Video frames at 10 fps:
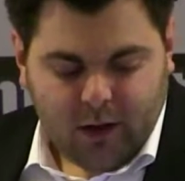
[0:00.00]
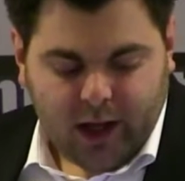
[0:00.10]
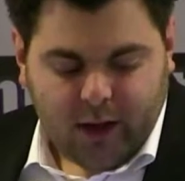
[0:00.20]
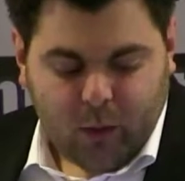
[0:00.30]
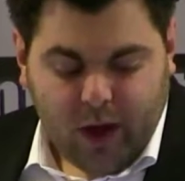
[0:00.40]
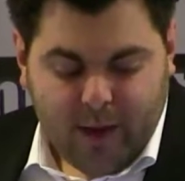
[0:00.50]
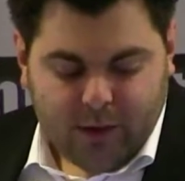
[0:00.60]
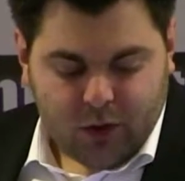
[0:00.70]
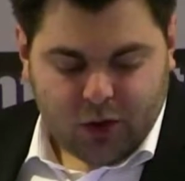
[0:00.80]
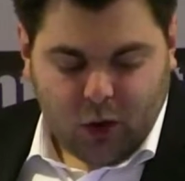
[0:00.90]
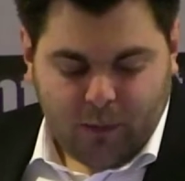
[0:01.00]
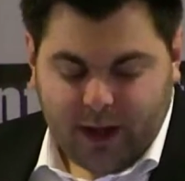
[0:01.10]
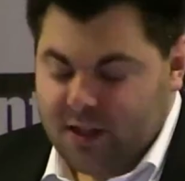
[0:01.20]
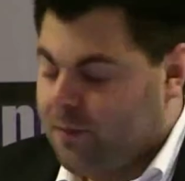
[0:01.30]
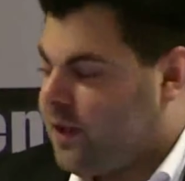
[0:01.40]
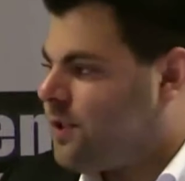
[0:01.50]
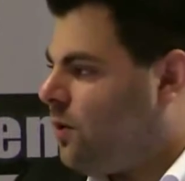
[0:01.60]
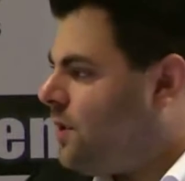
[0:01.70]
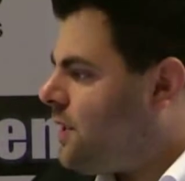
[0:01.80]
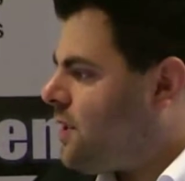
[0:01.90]
uh, we were able to show
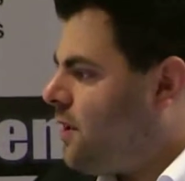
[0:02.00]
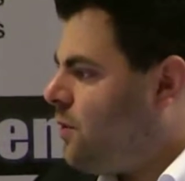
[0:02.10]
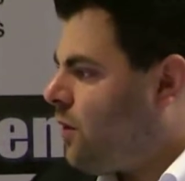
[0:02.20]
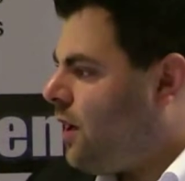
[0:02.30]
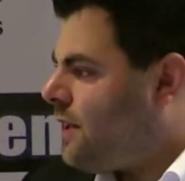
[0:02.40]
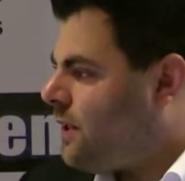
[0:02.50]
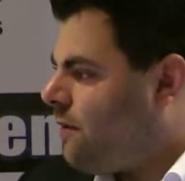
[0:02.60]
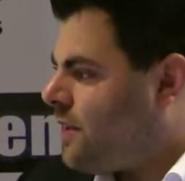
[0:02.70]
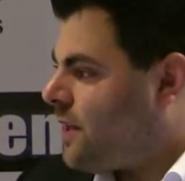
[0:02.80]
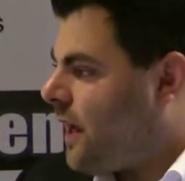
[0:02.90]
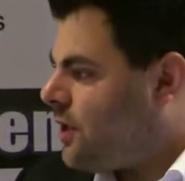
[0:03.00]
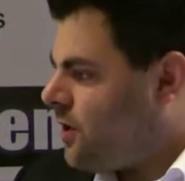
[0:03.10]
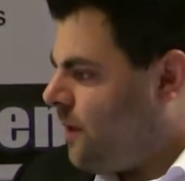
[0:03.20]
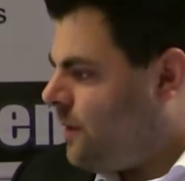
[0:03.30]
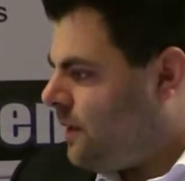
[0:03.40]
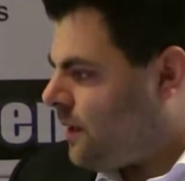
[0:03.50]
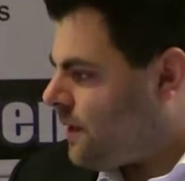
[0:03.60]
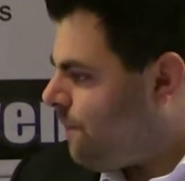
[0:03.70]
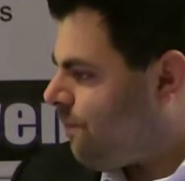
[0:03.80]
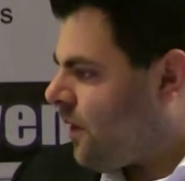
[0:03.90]
benzimidazoles as a new class of S E H inhibitors.